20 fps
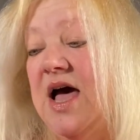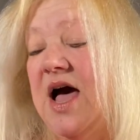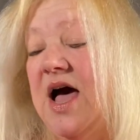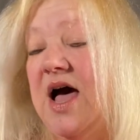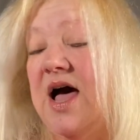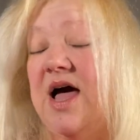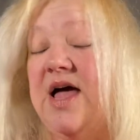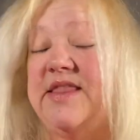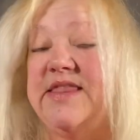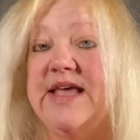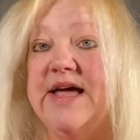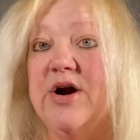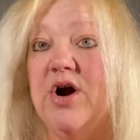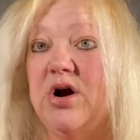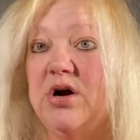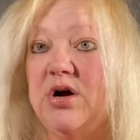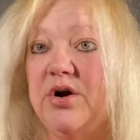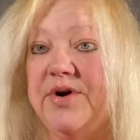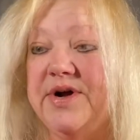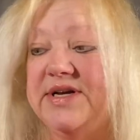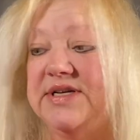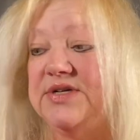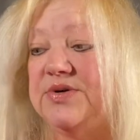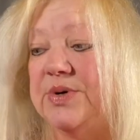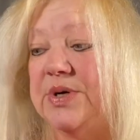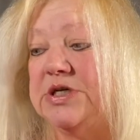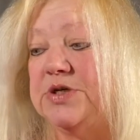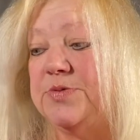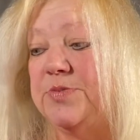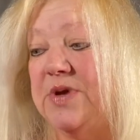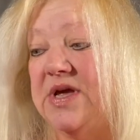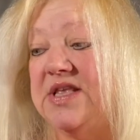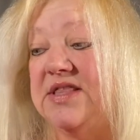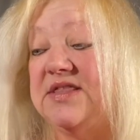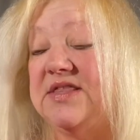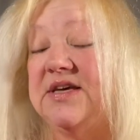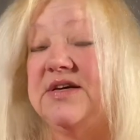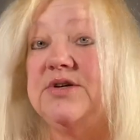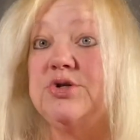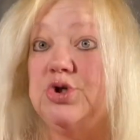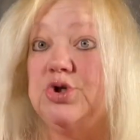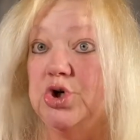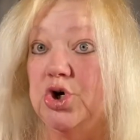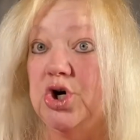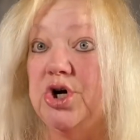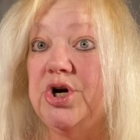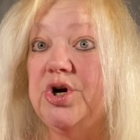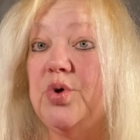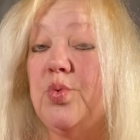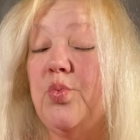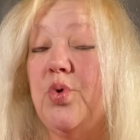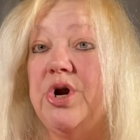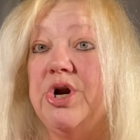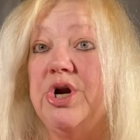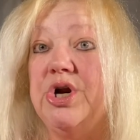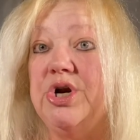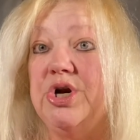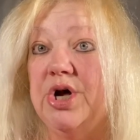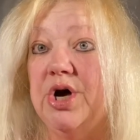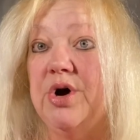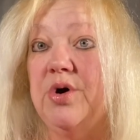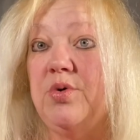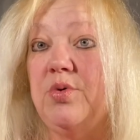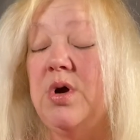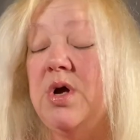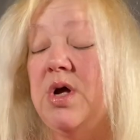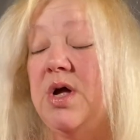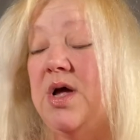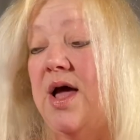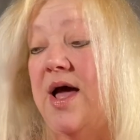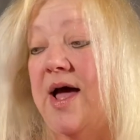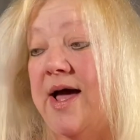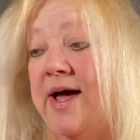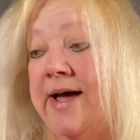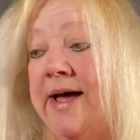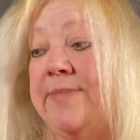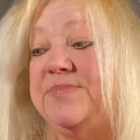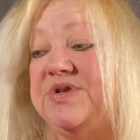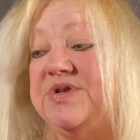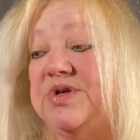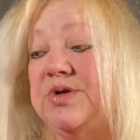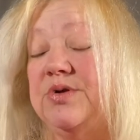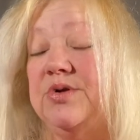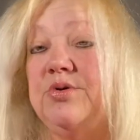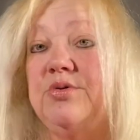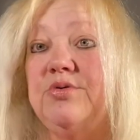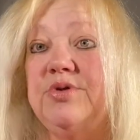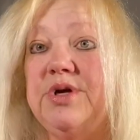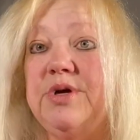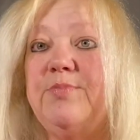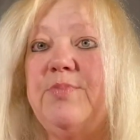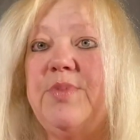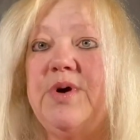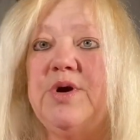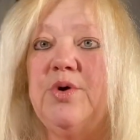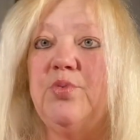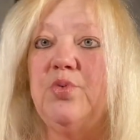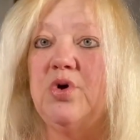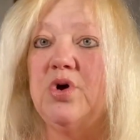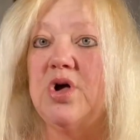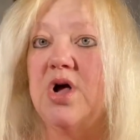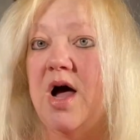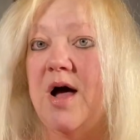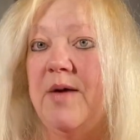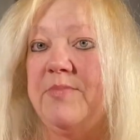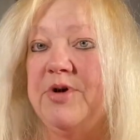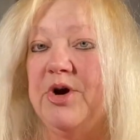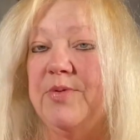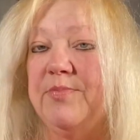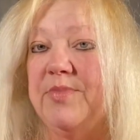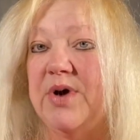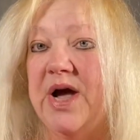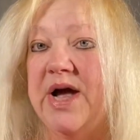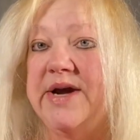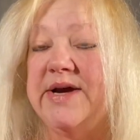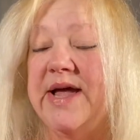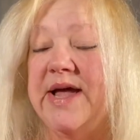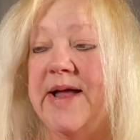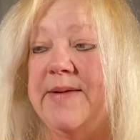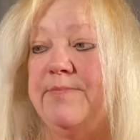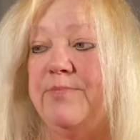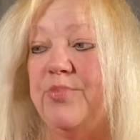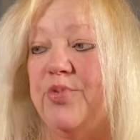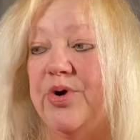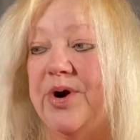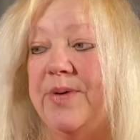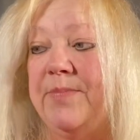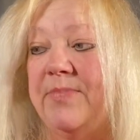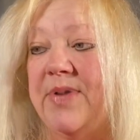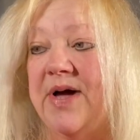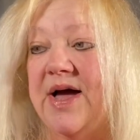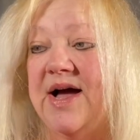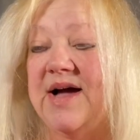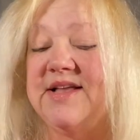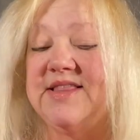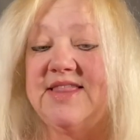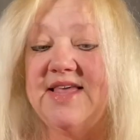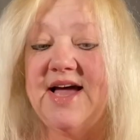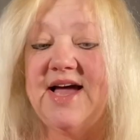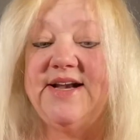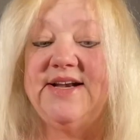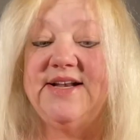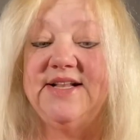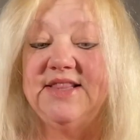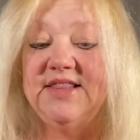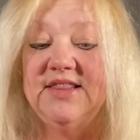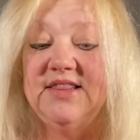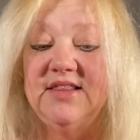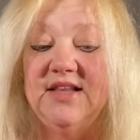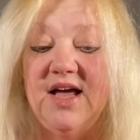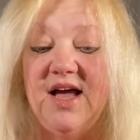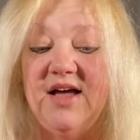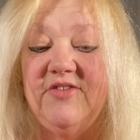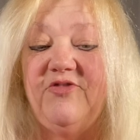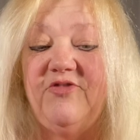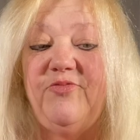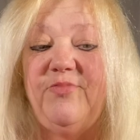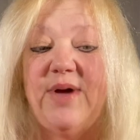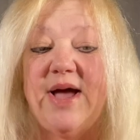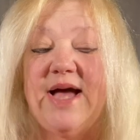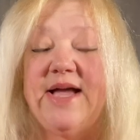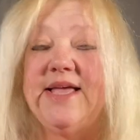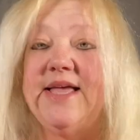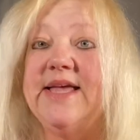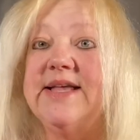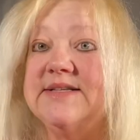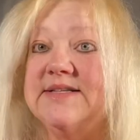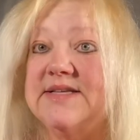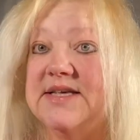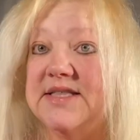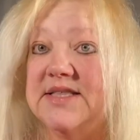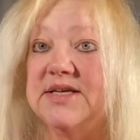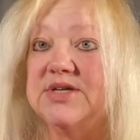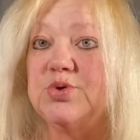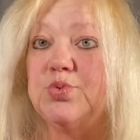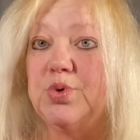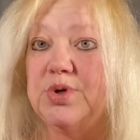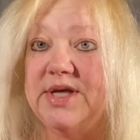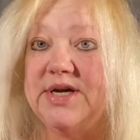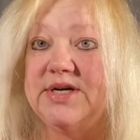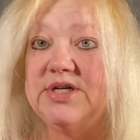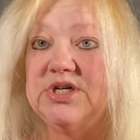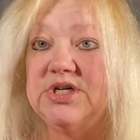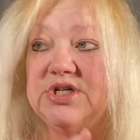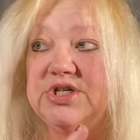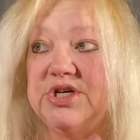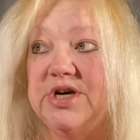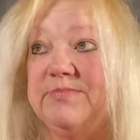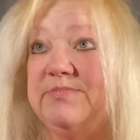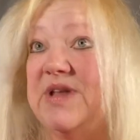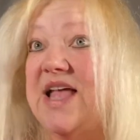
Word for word: Uh, they are going to explain things you're going to want to know, absolutely, but it will calm your mind and bring back that love back into this relationship.